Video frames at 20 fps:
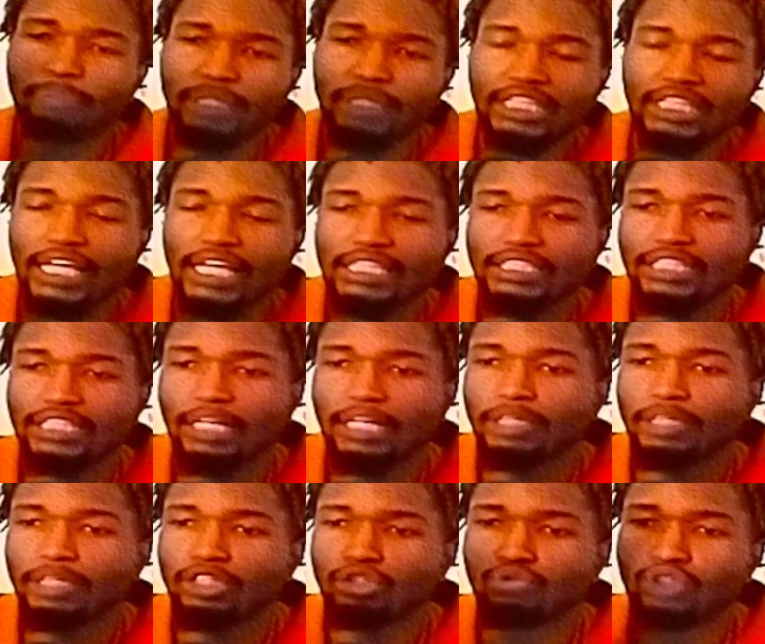ass up, cause
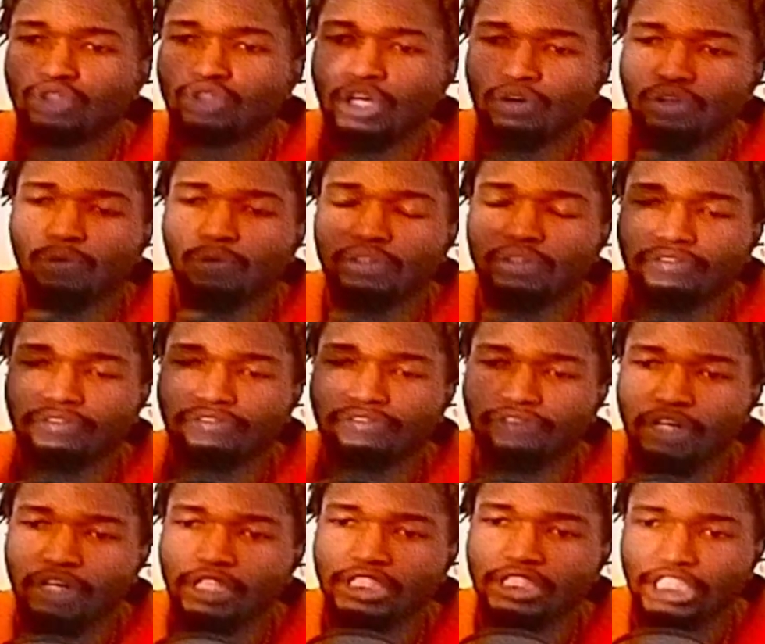you don't know what the fuck
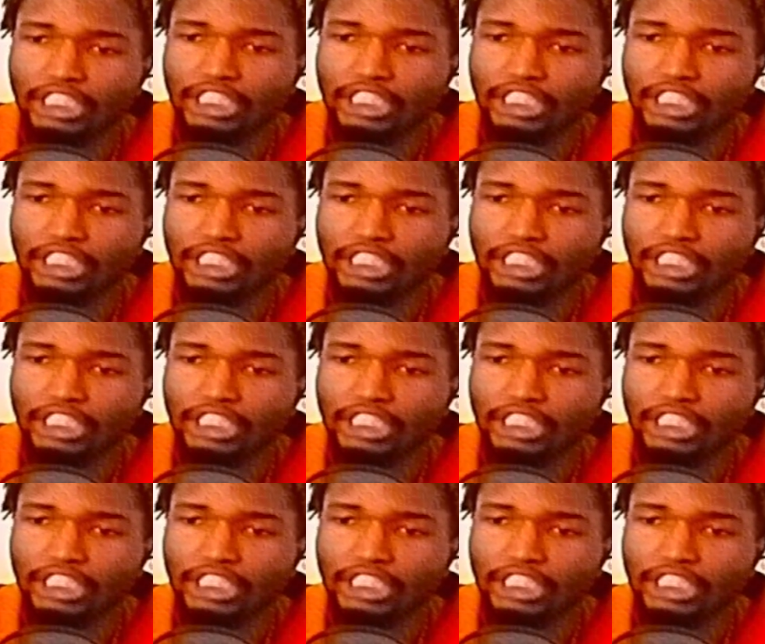jail